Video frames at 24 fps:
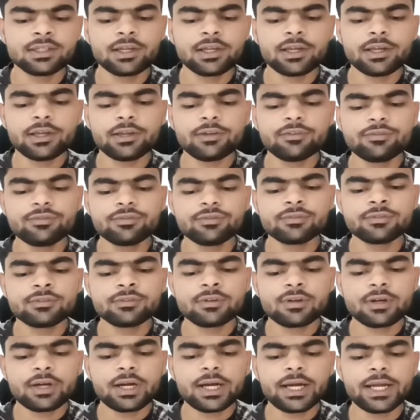If
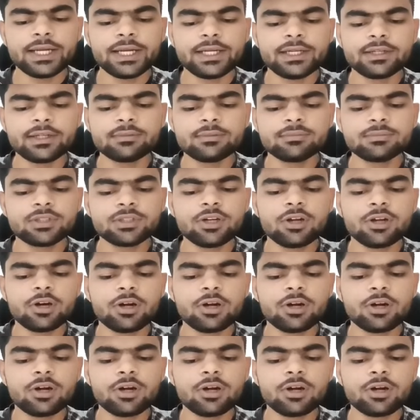item dot